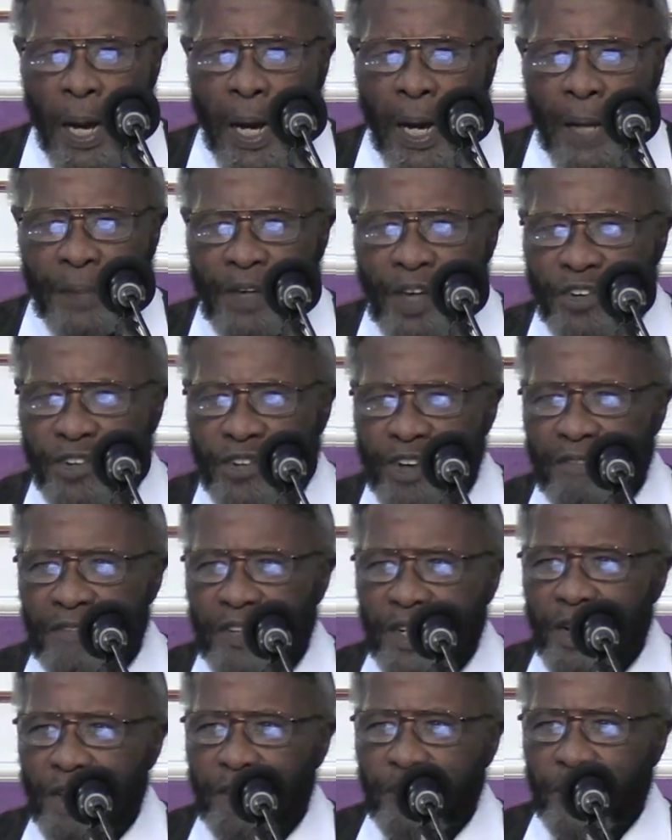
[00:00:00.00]
There are several
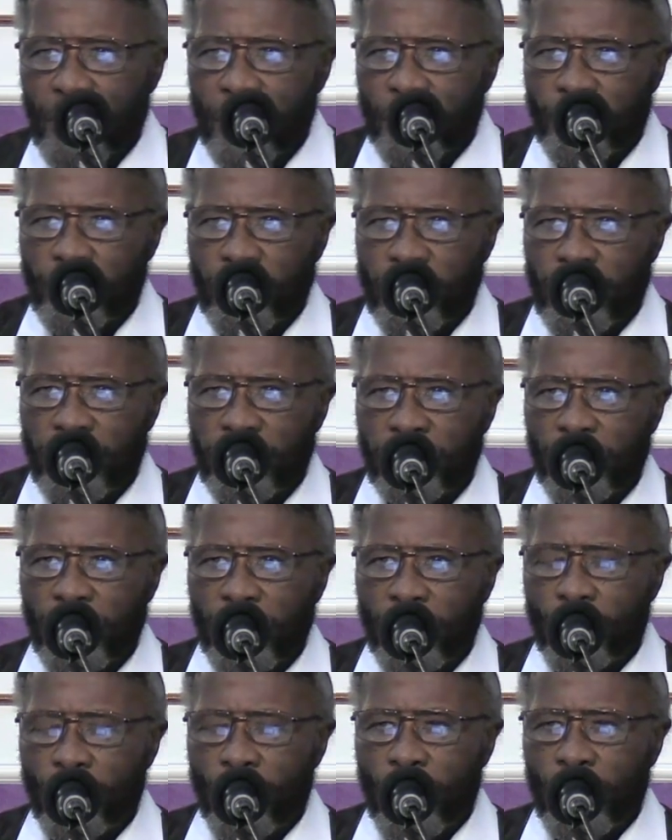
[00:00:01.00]
definitions for
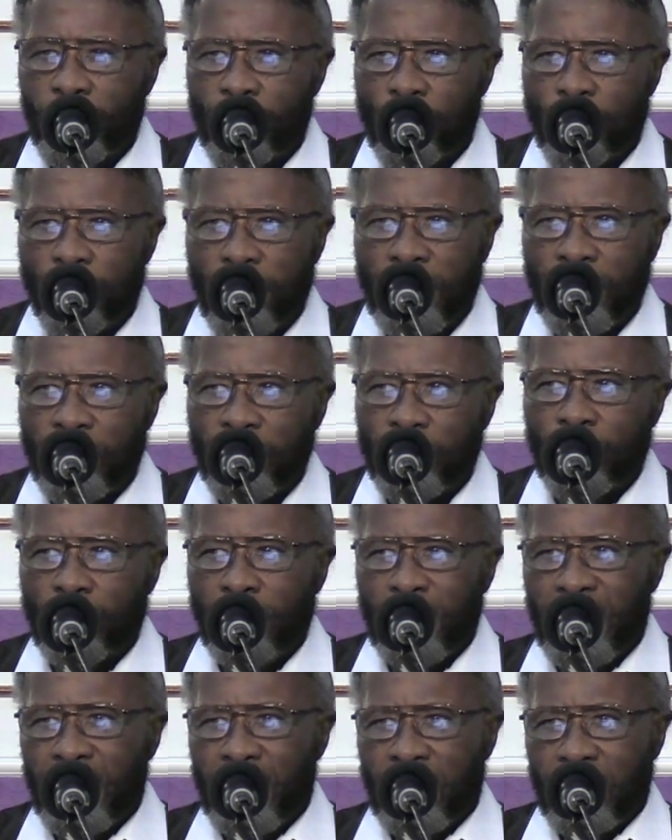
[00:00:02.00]
the word dominion.
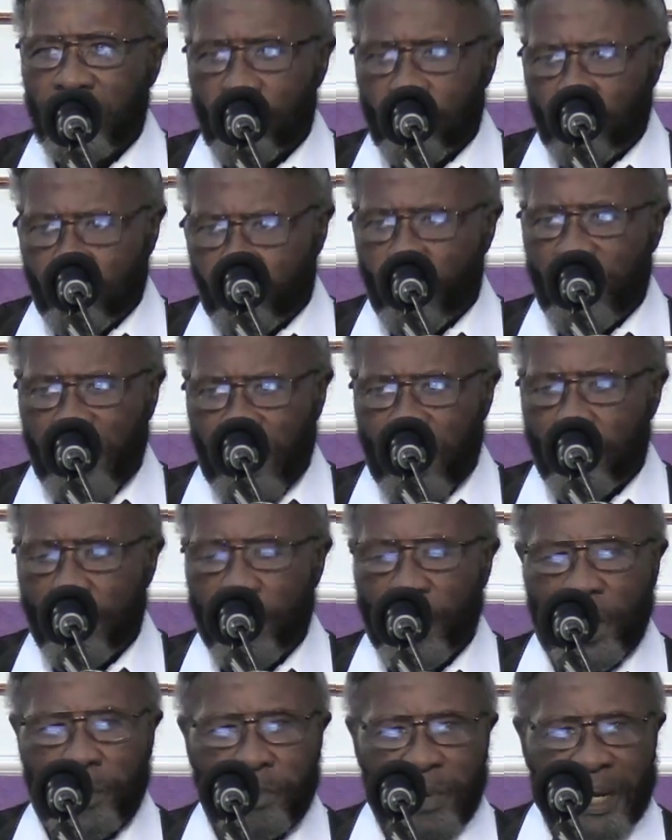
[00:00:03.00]
Dominion is a tricky
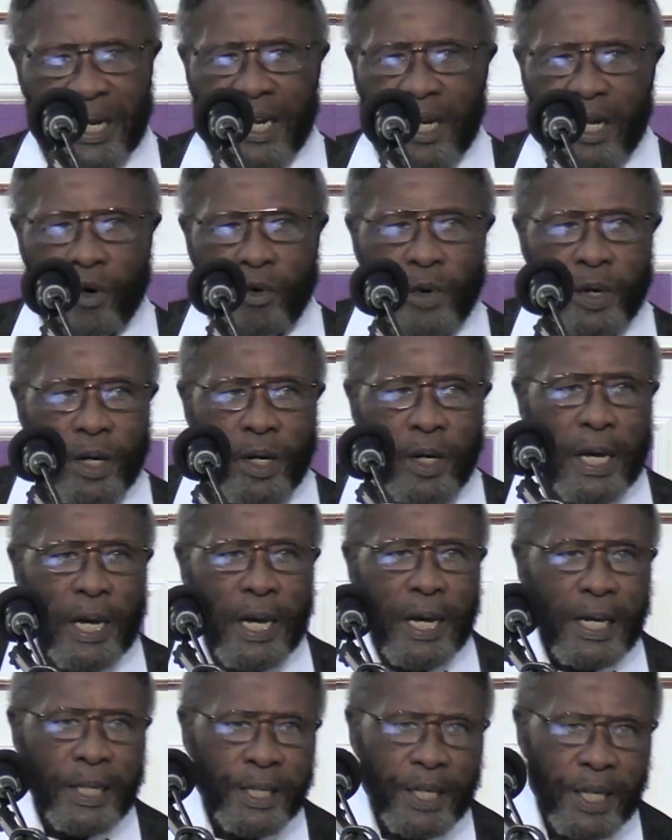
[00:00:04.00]
word, but I don't want to
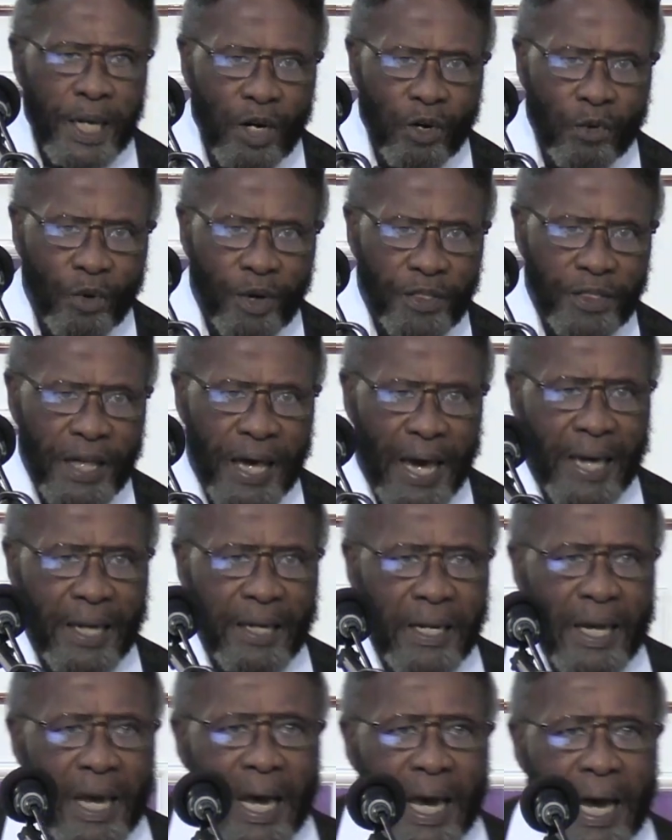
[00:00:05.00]
deal with that.
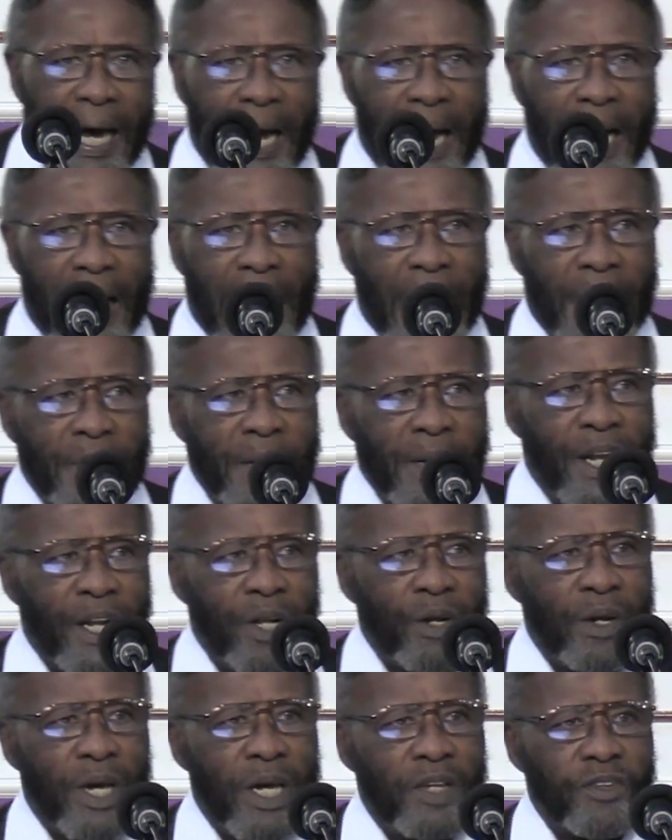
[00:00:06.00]
Uh, not
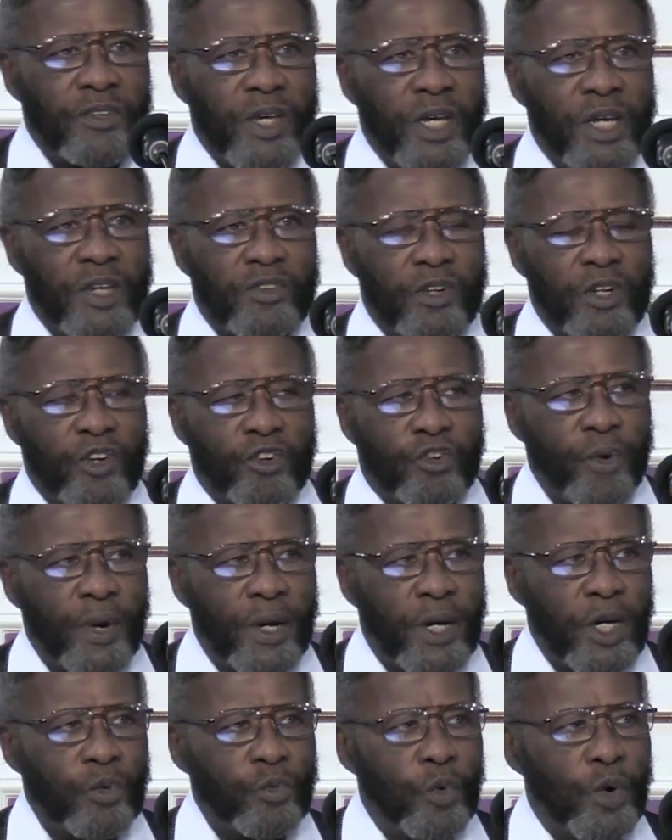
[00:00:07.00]
only is it, is it a
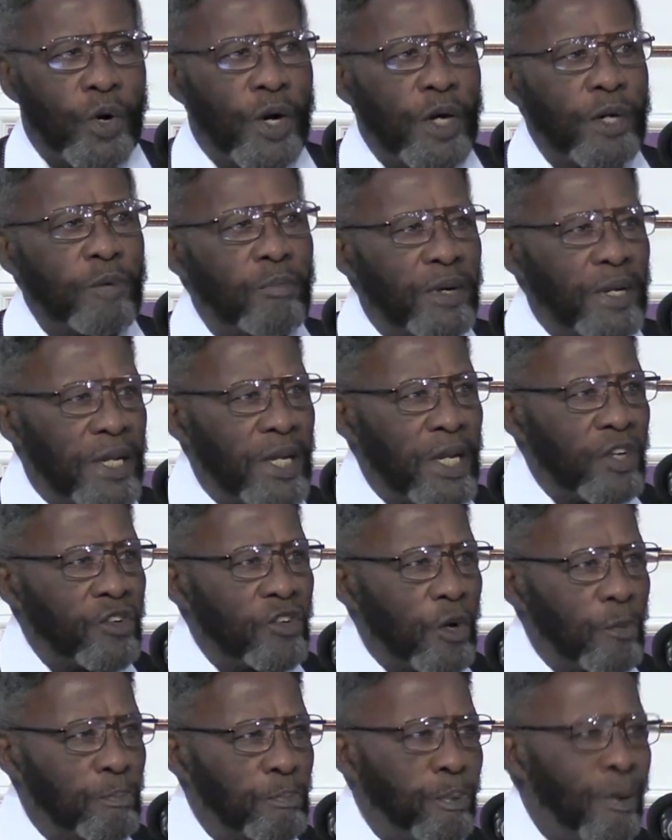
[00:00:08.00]
tricky word, but it is
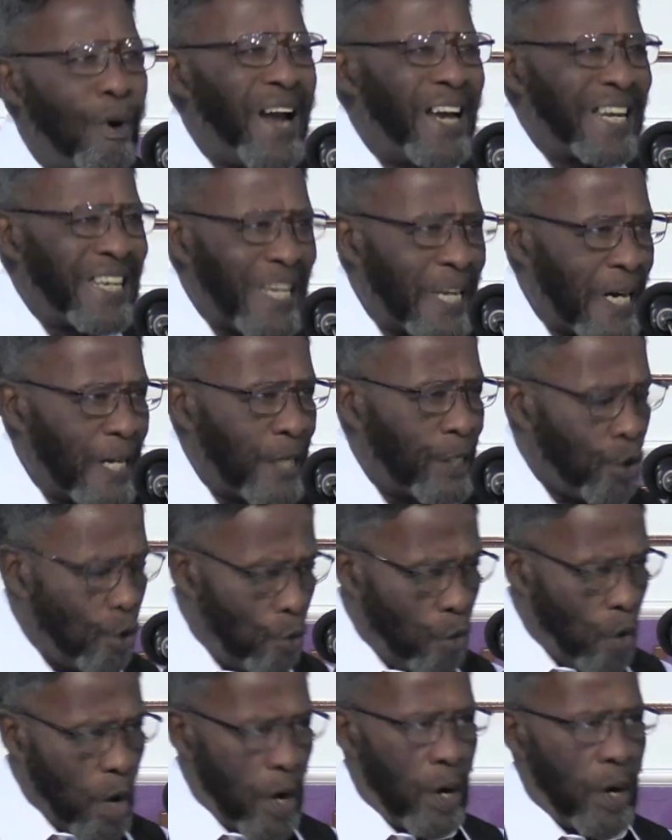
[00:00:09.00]
a pregnant
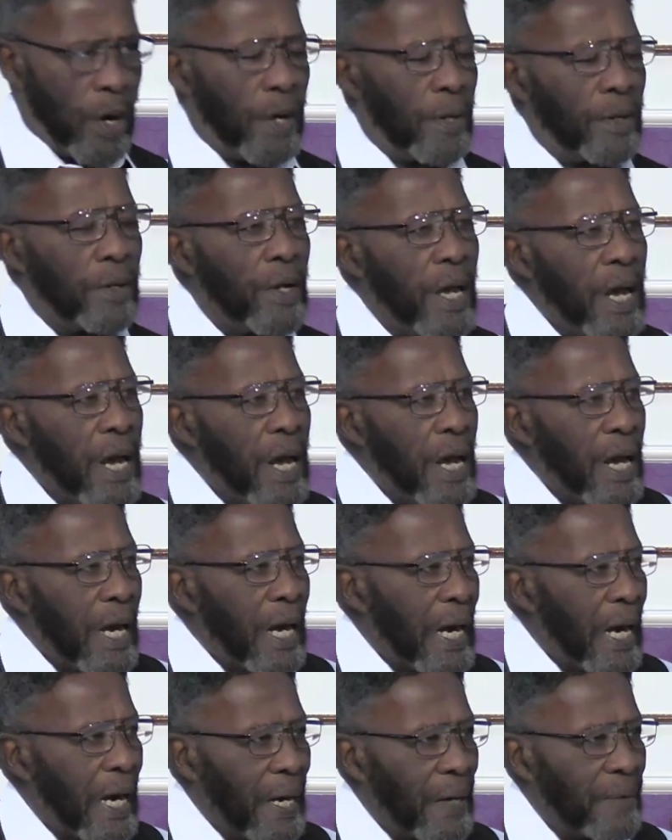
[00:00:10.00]
word.
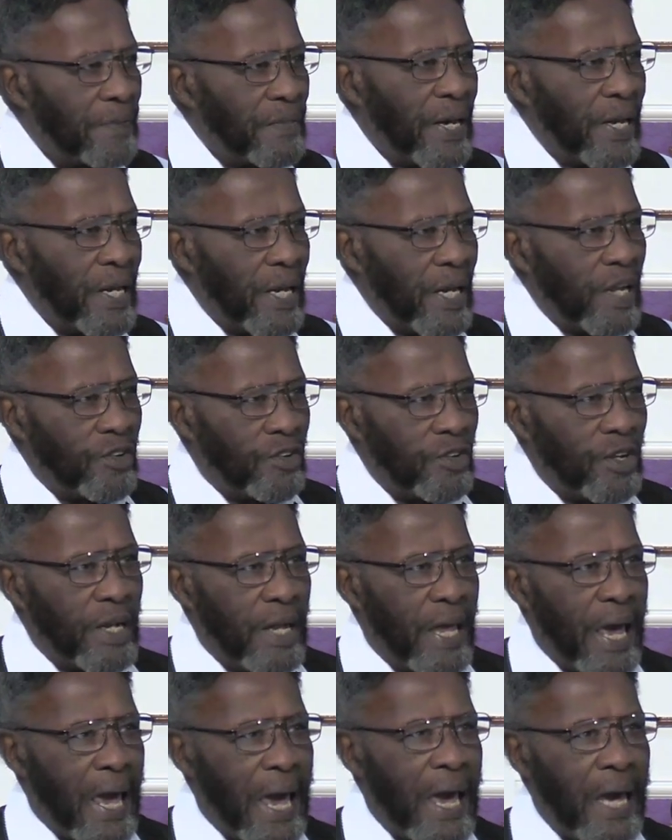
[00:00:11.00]
Uh, that is, it
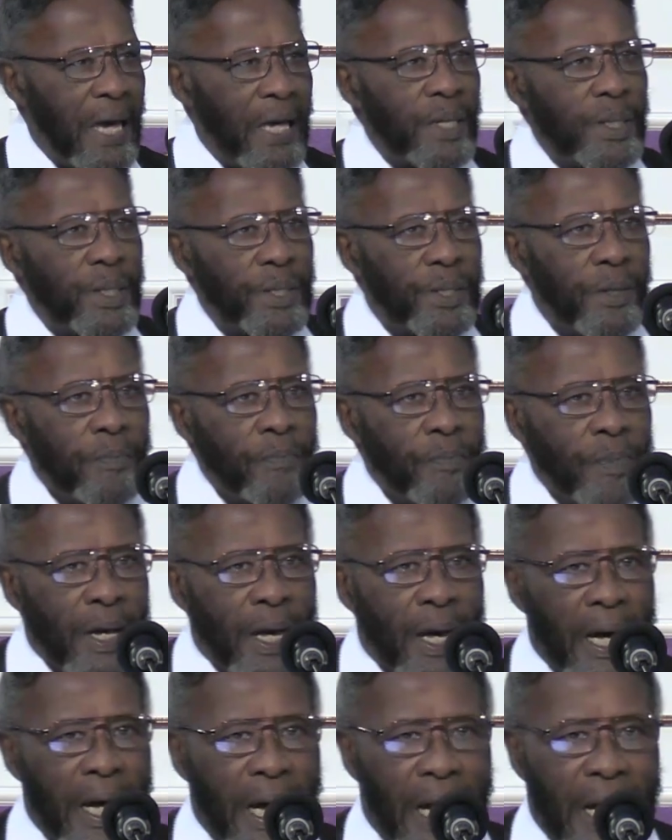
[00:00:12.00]
has
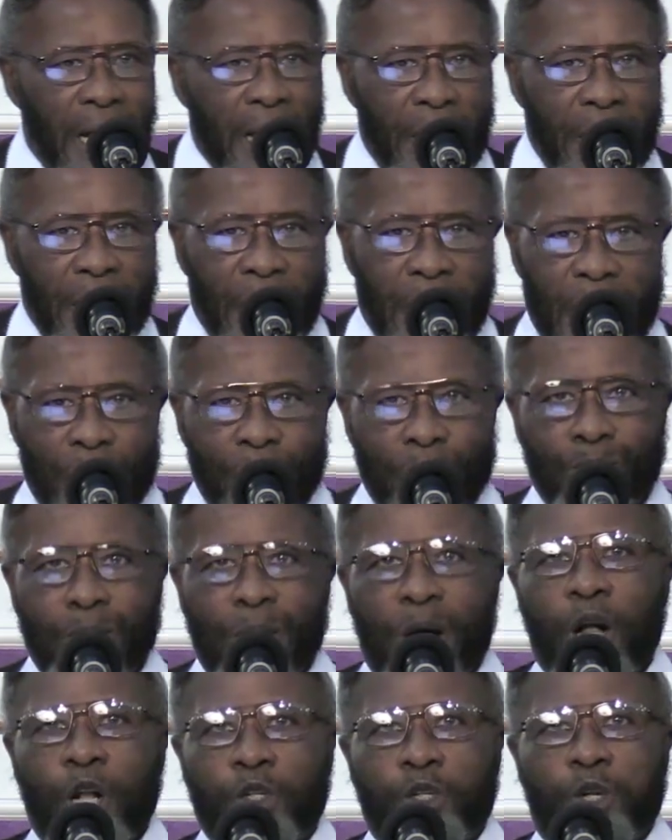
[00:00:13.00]
uh, a
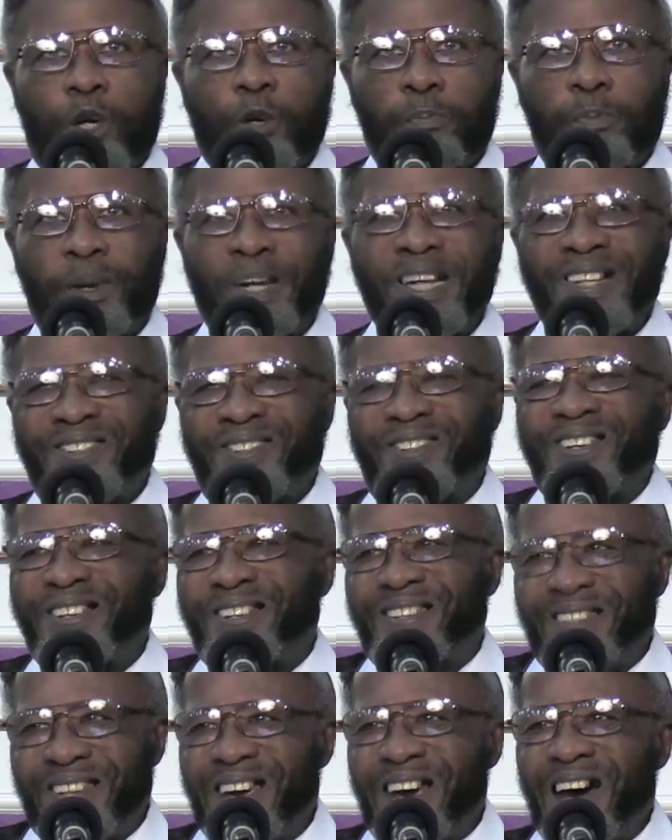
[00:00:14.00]

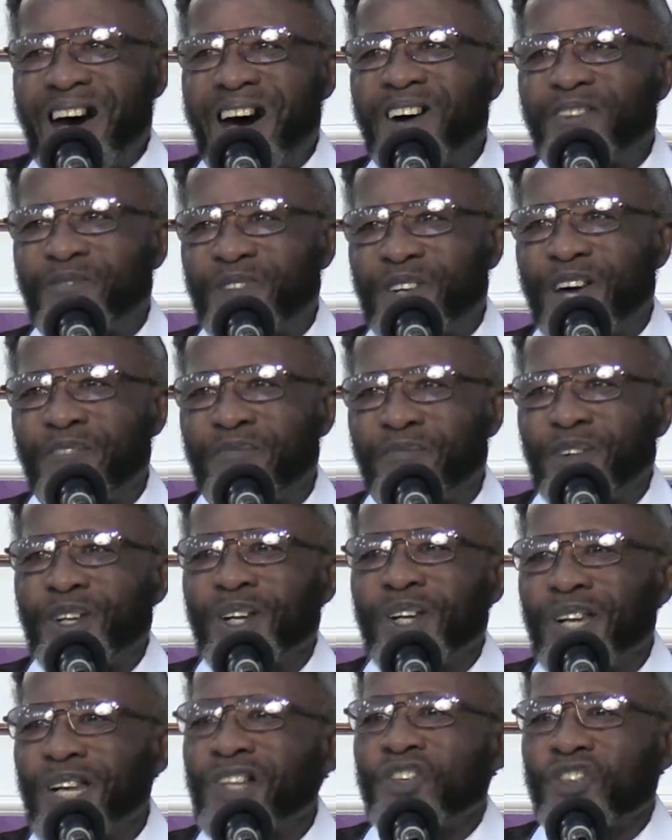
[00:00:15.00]
multiplicity of
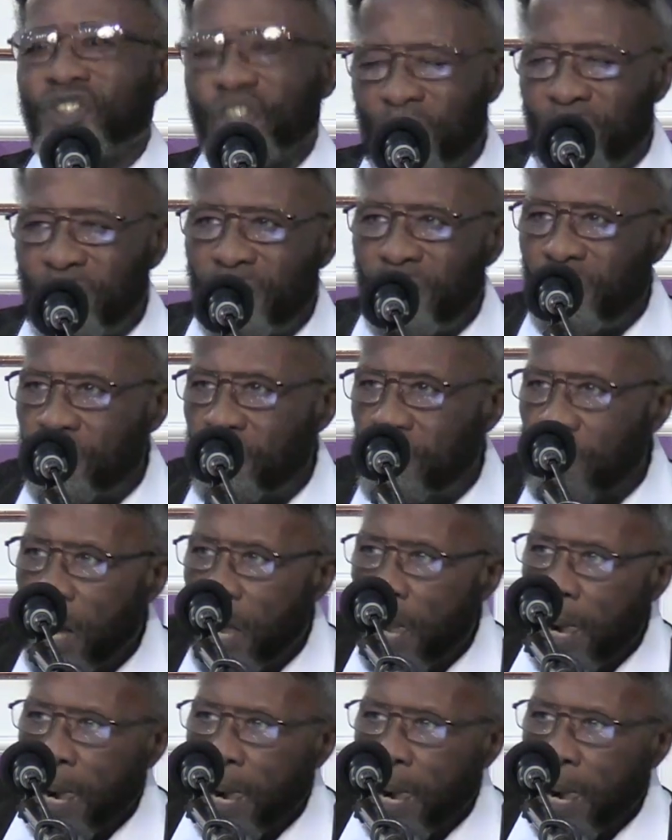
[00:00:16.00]
definitions.